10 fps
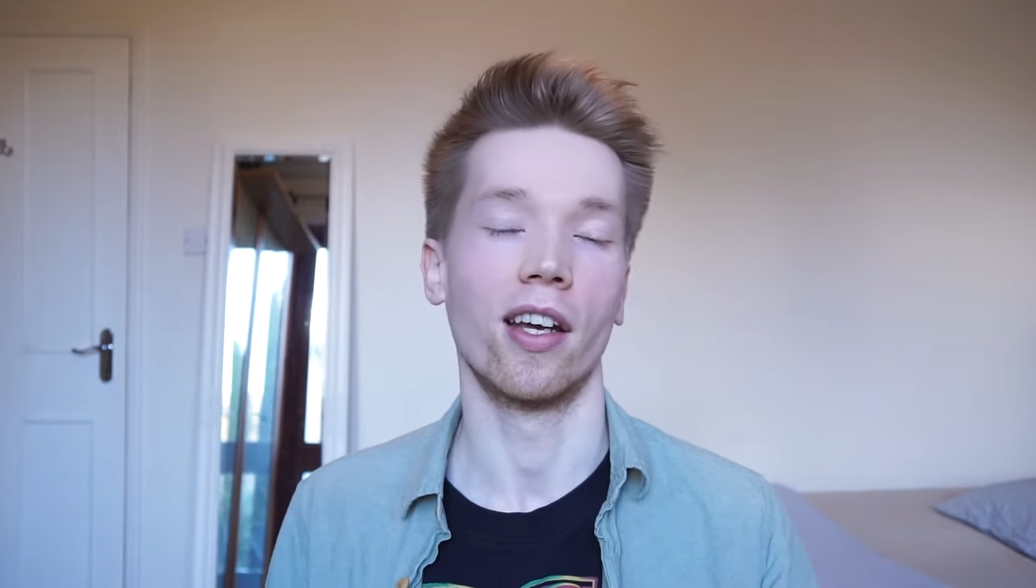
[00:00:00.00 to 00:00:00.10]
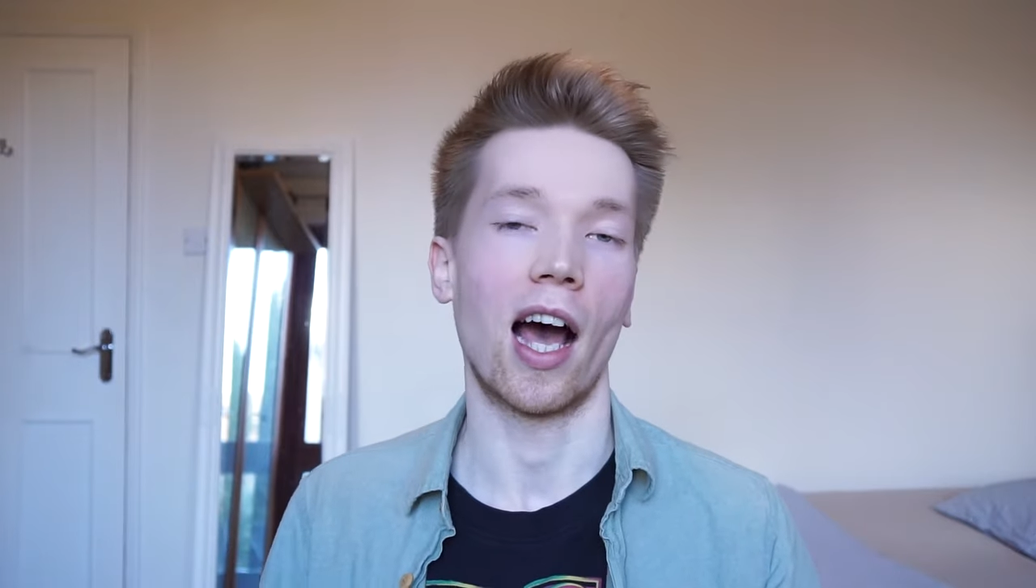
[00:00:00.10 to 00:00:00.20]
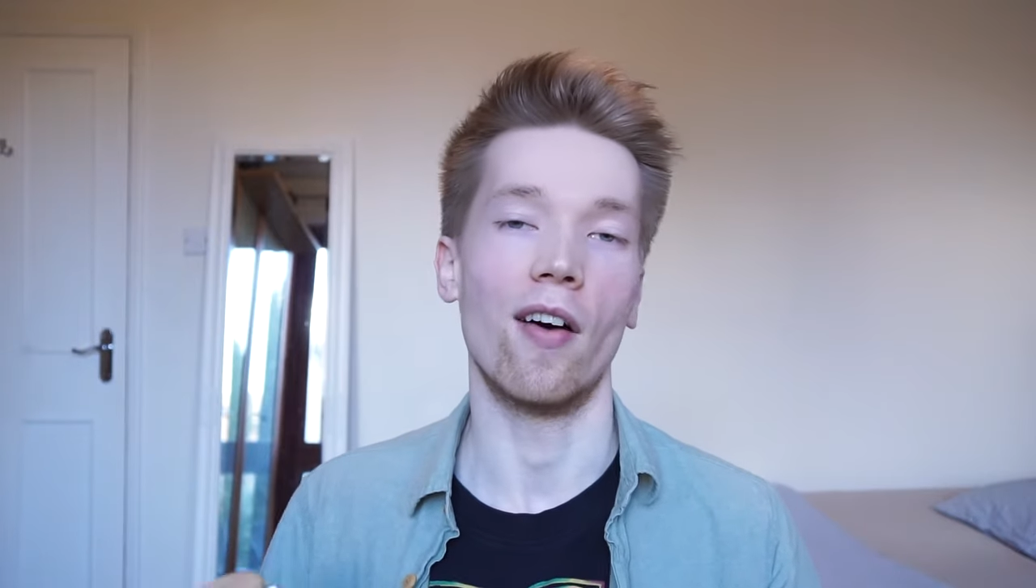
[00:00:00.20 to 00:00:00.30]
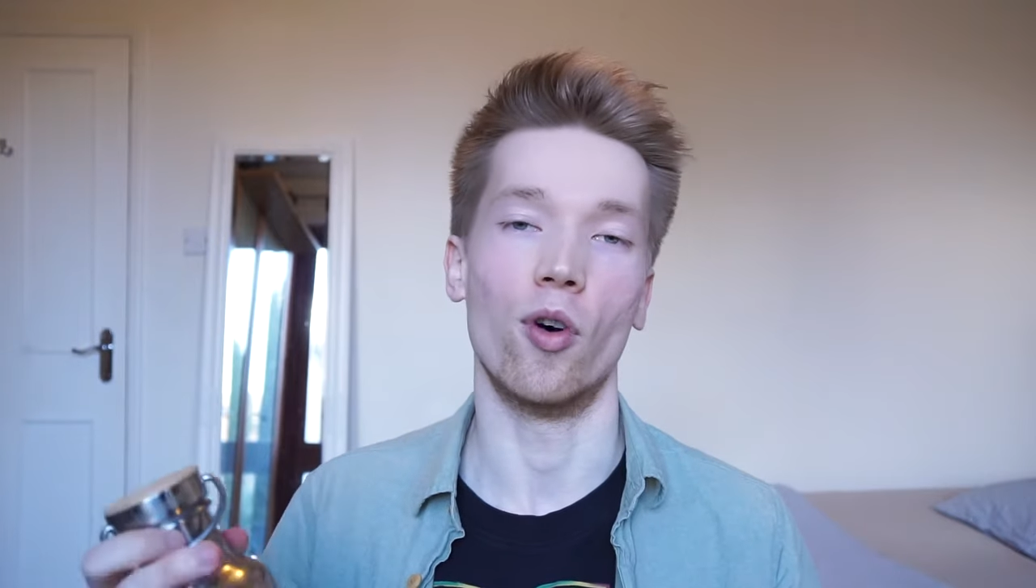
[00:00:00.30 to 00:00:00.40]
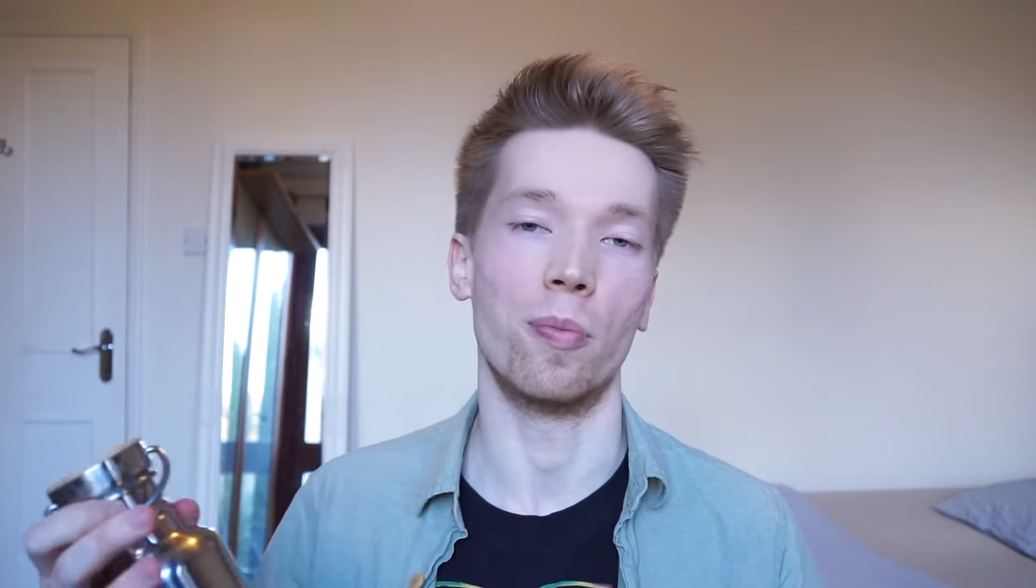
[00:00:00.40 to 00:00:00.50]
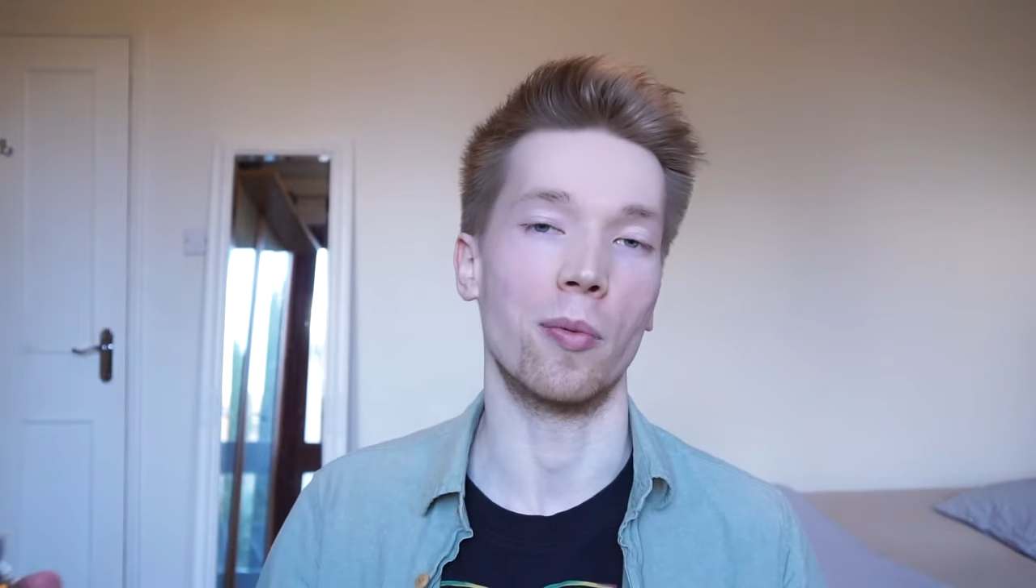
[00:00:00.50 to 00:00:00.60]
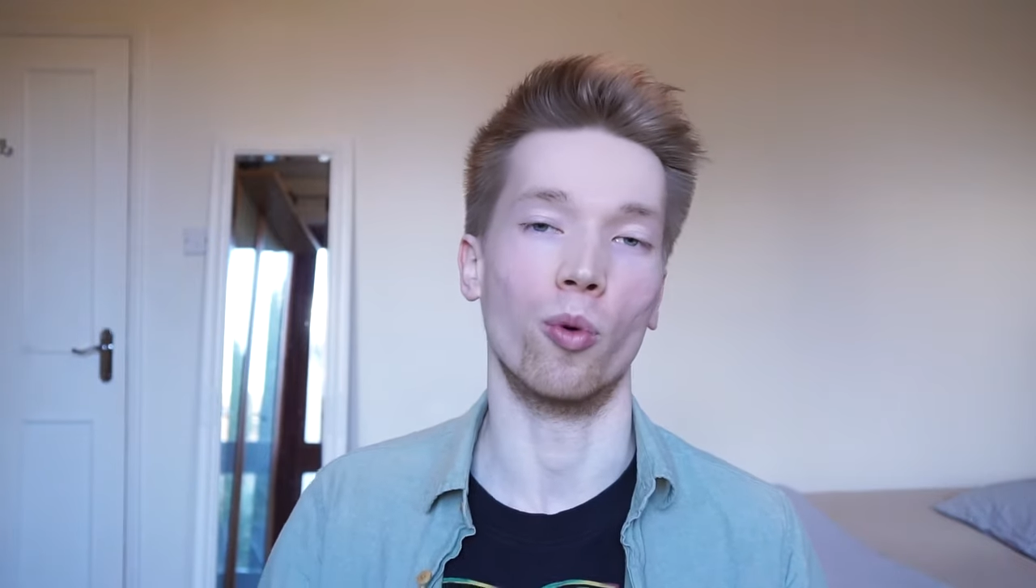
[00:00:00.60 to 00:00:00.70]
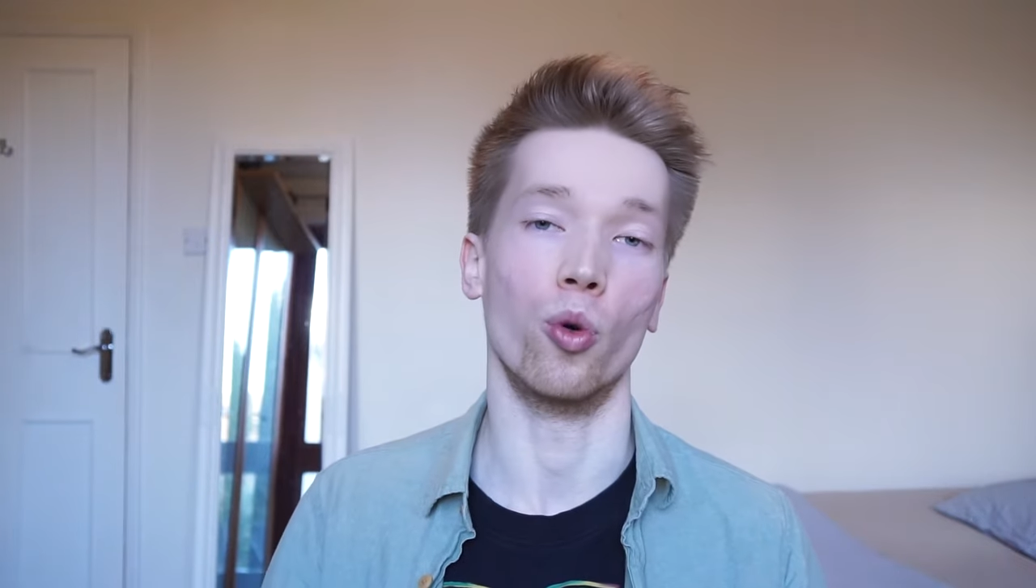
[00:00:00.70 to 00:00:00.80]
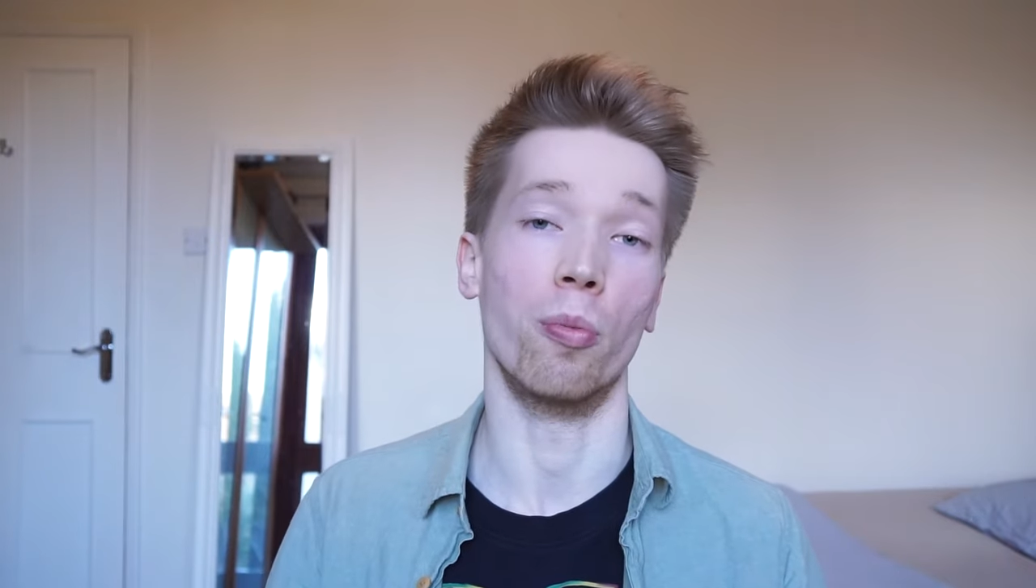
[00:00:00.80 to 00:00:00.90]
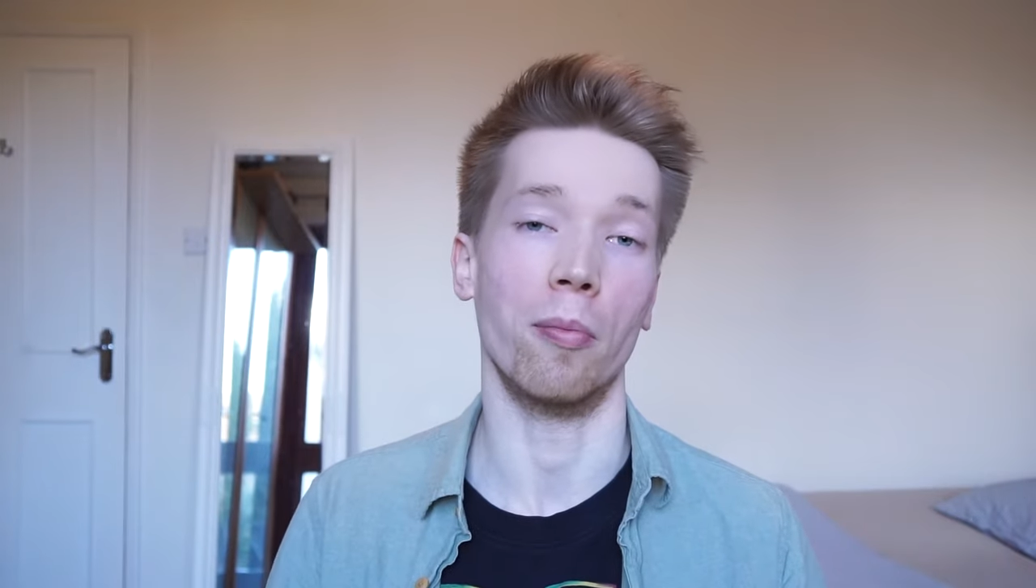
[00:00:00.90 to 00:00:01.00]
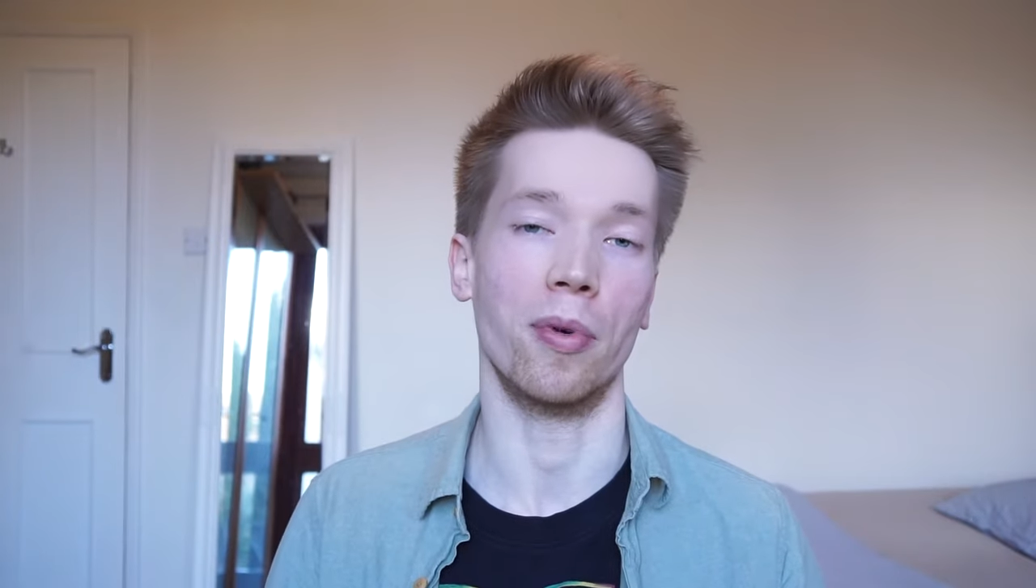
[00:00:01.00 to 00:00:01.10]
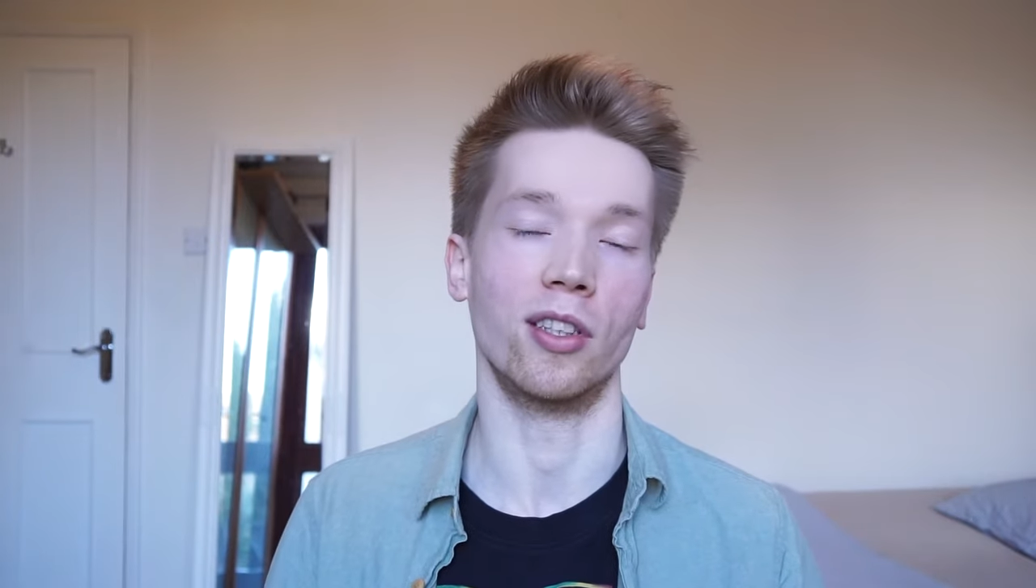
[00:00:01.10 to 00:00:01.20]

and the people who bump